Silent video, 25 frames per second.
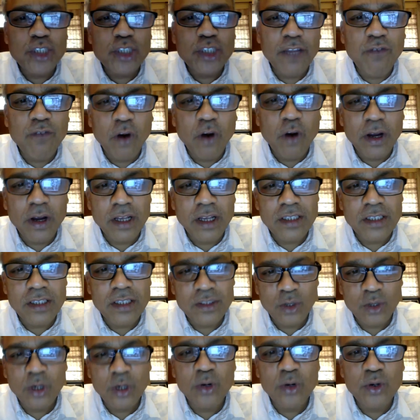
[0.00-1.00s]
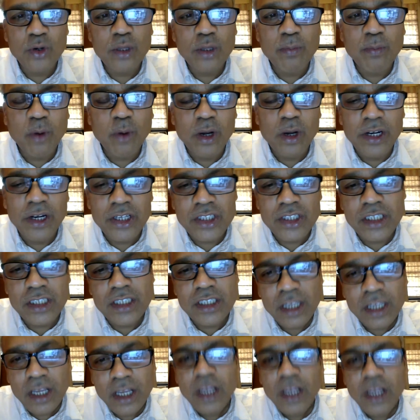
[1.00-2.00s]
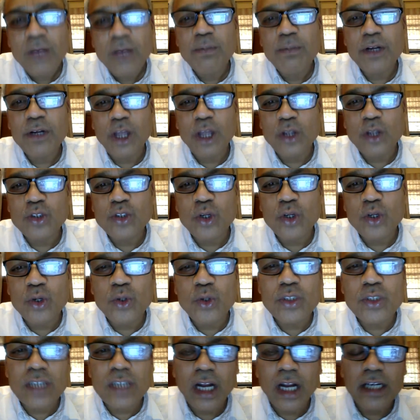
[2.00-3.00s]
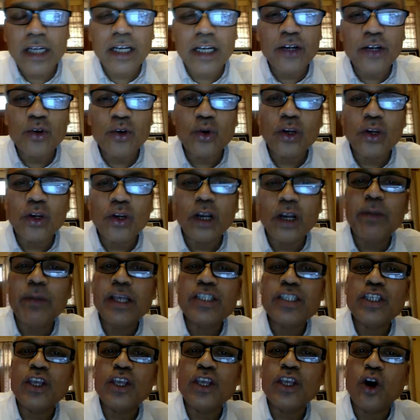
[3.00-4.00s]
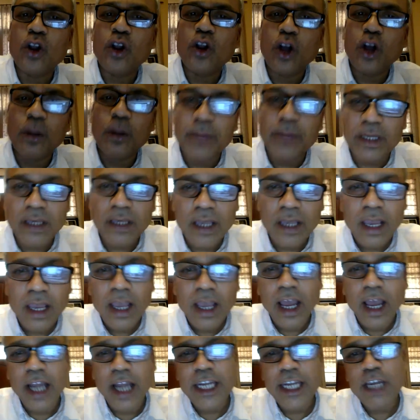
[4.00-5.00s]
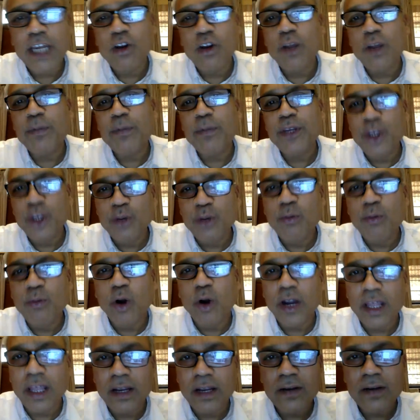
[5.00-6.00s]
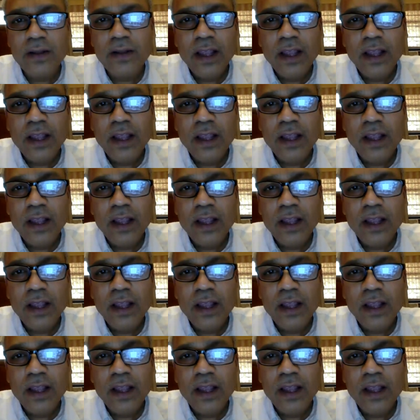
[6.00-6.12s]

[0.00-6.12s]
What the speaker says: for us, not to the politicians, but also to start a rural-based economy and develop a new model.